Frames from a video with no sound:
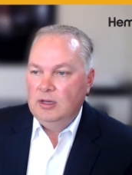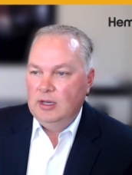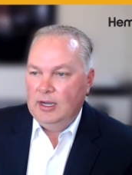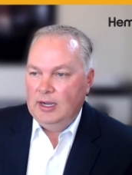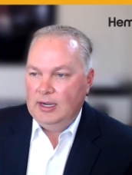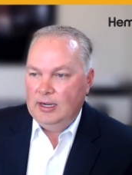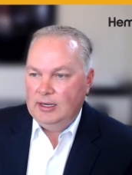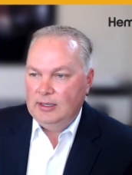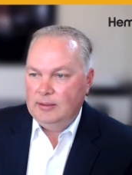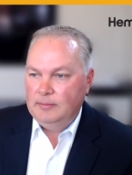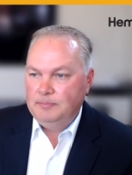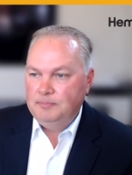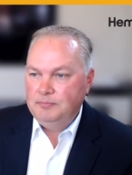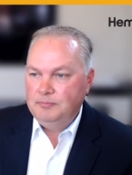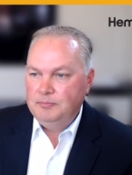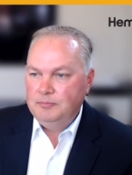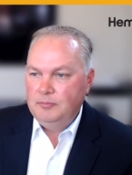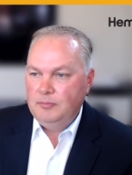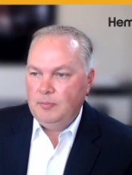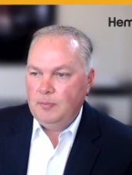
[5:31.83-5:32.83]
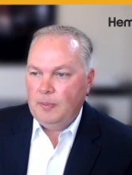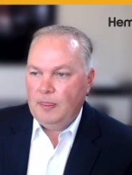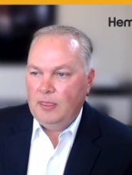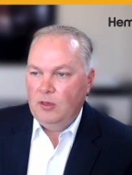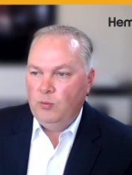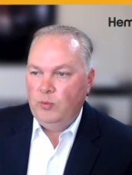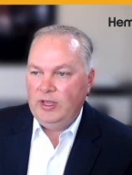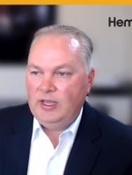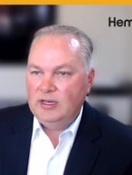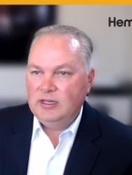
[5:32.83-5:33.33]
Um,
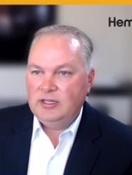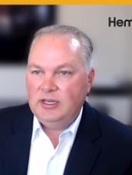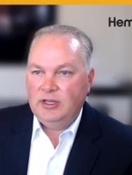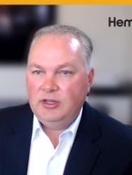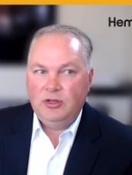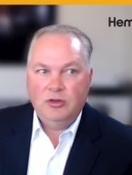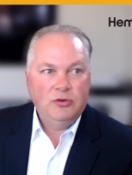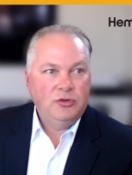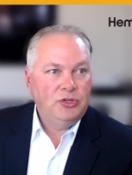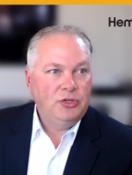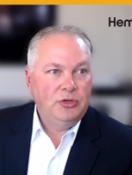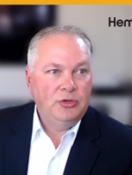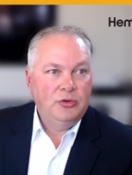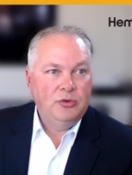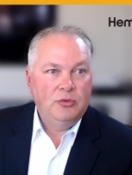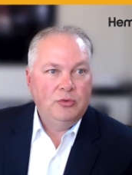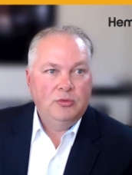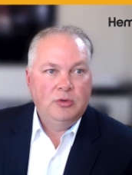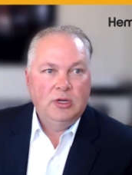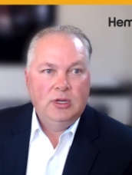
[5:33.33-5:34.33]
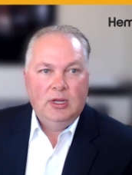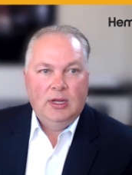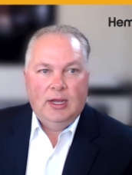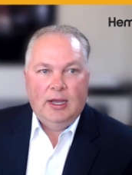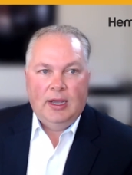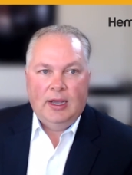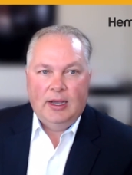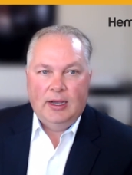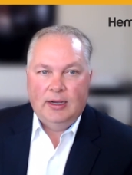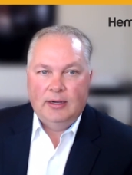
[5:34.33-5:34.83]
we continue to
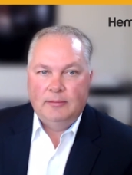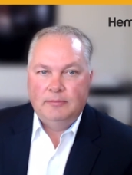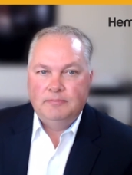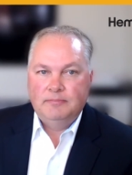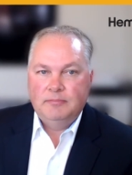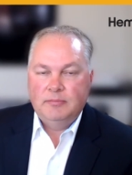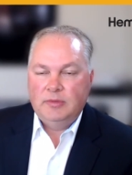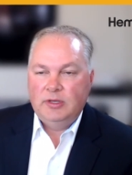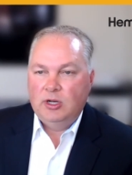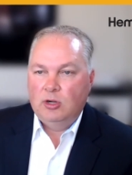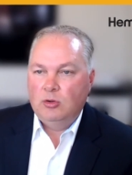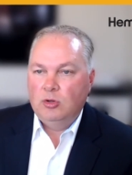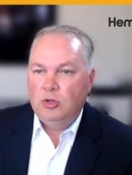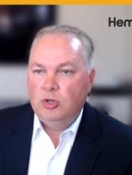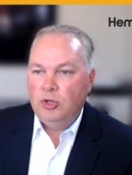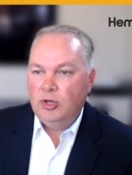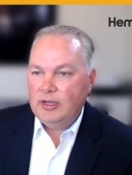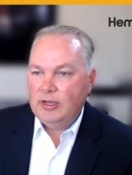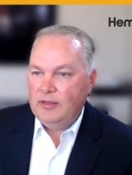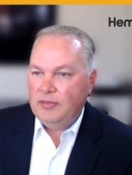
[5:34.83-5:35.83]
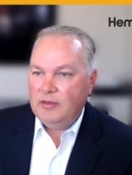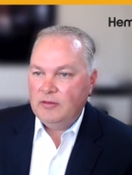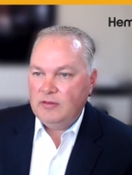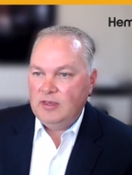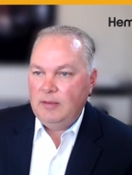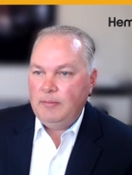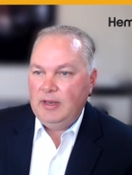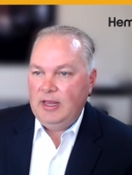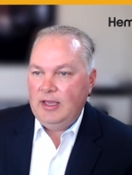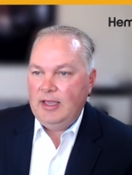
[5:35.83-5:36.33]
um, you know, look at the
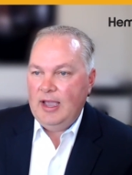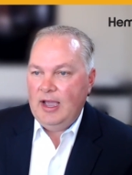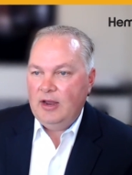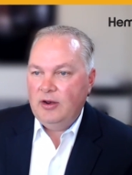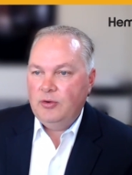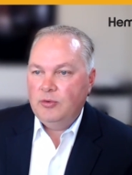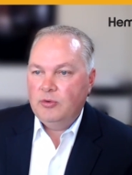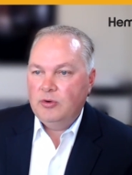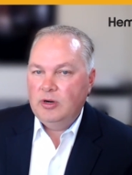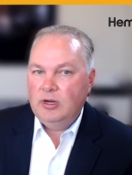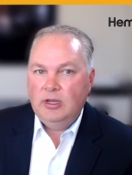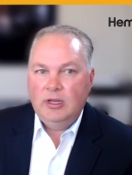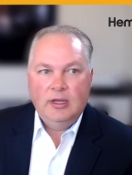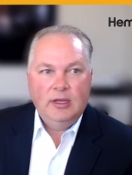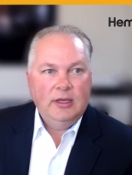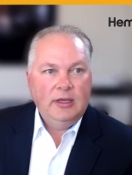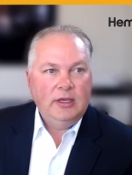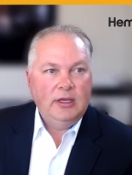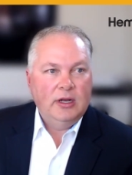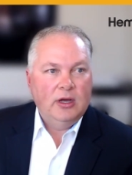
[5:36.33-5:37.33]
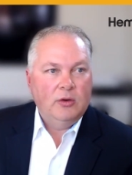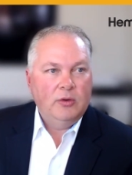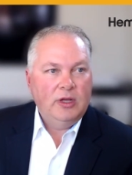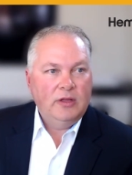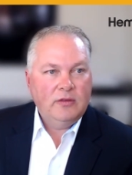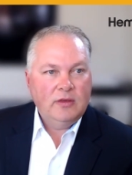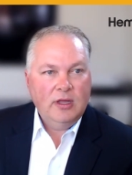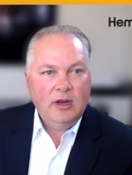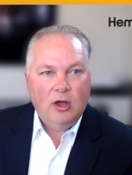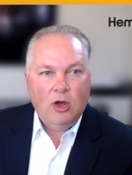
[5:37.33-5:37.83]
CBD category. You know,
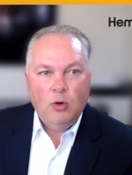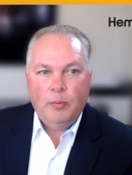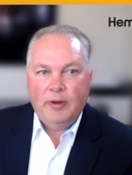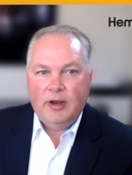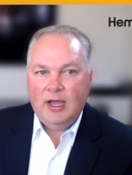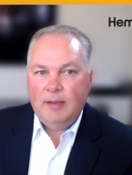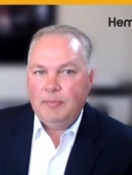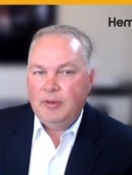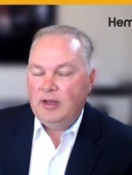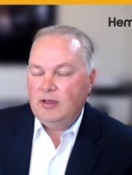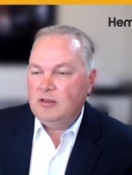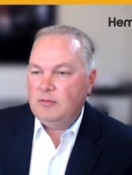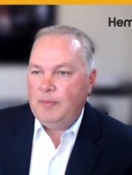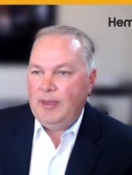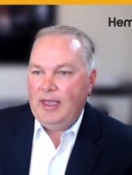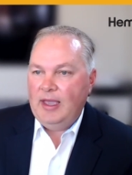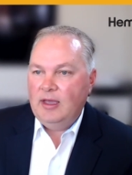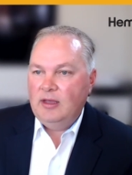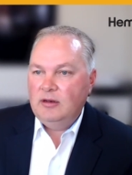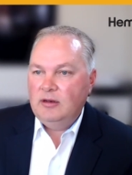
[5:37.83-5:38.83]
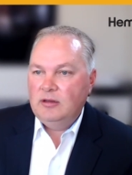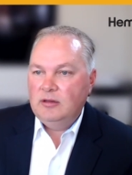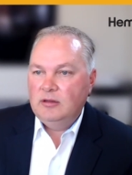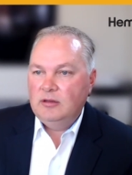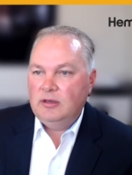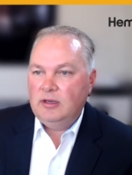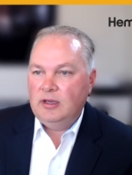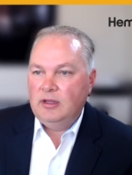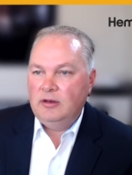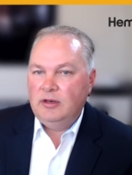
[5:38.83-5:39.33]
it's going to open up and expand
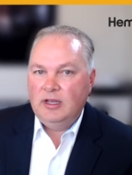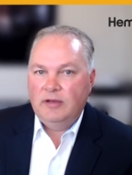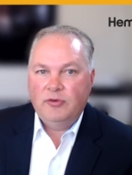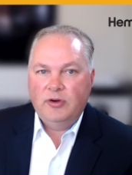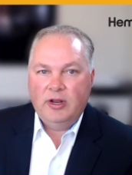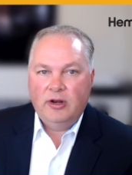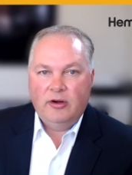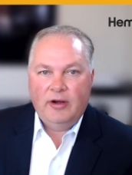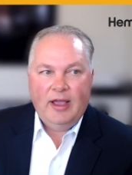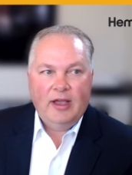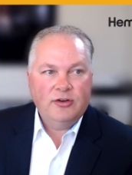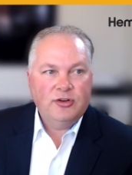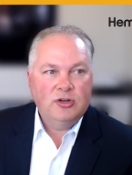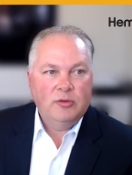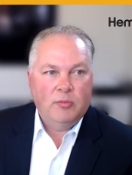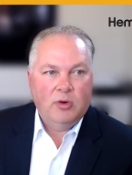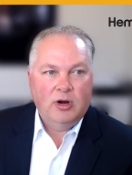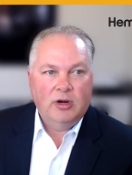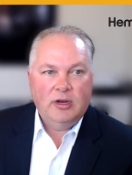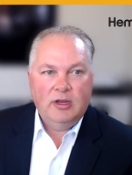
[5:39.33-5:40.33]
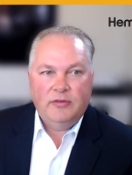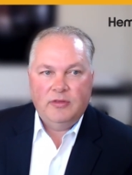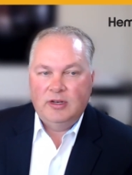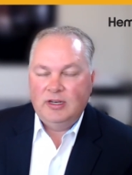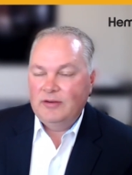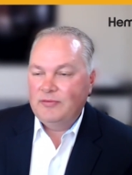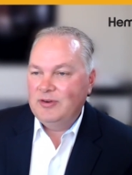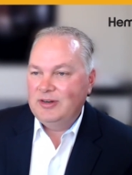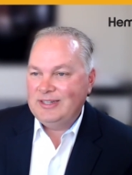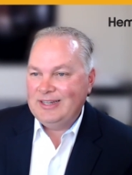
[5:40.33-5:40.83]
in different international markets at
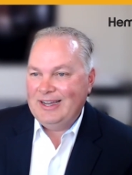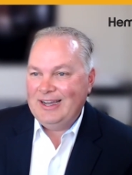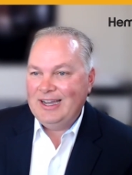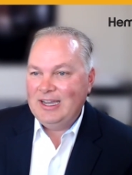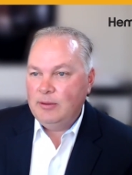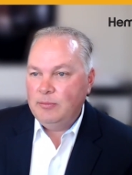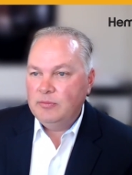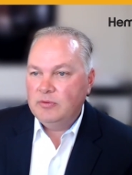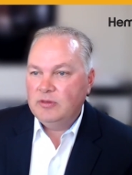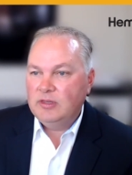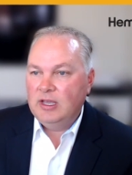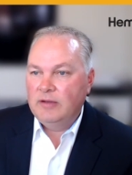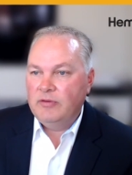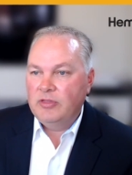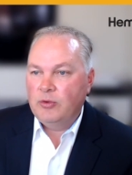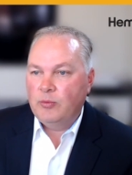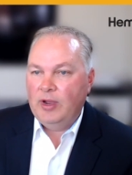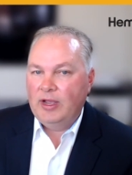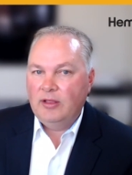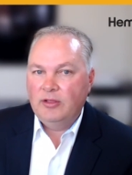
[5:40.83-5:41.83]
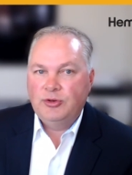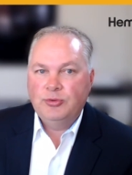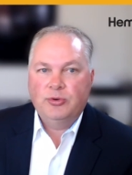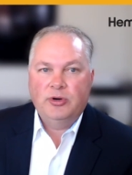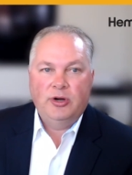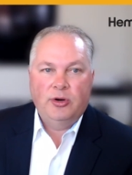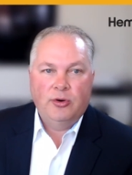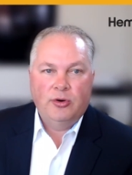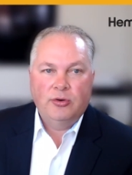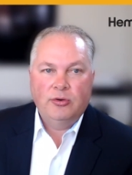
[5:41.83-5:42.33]
different times, given the
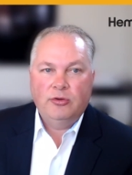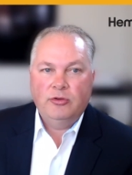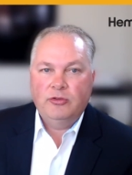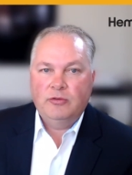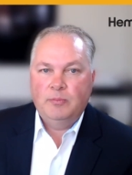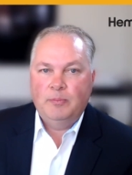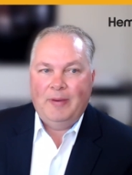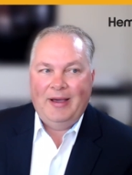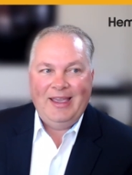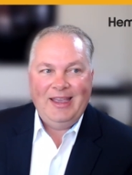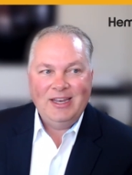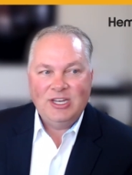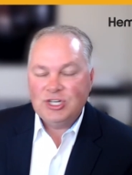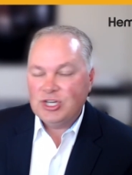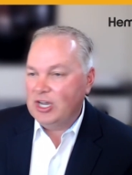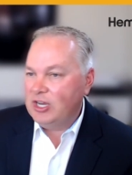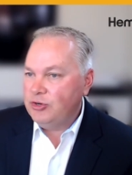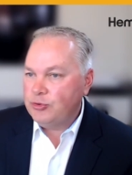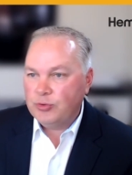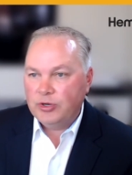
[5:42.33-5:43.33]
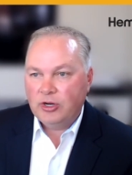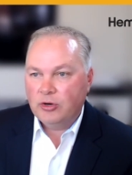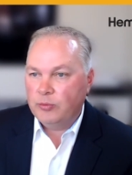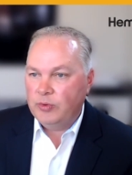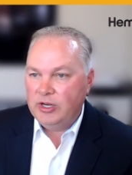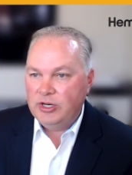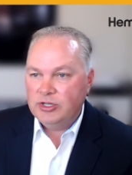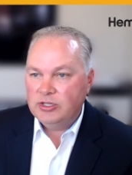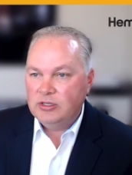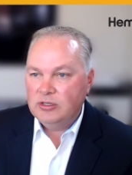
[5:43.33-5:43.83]
regulatory hurdles by each country or
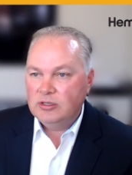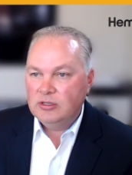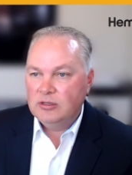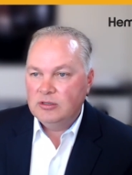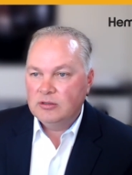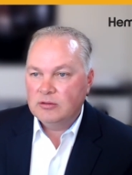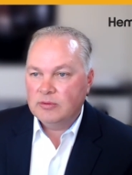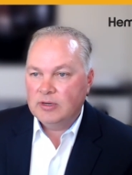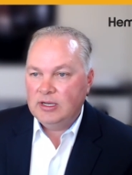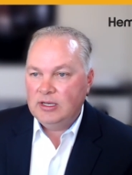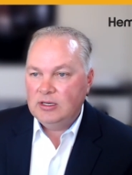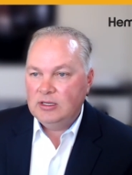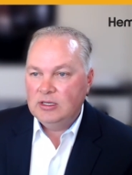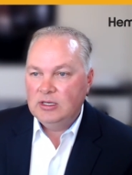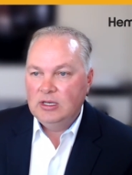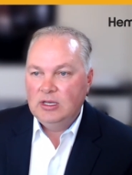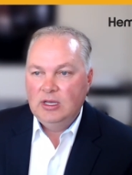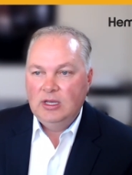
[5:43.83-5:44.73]
region, right?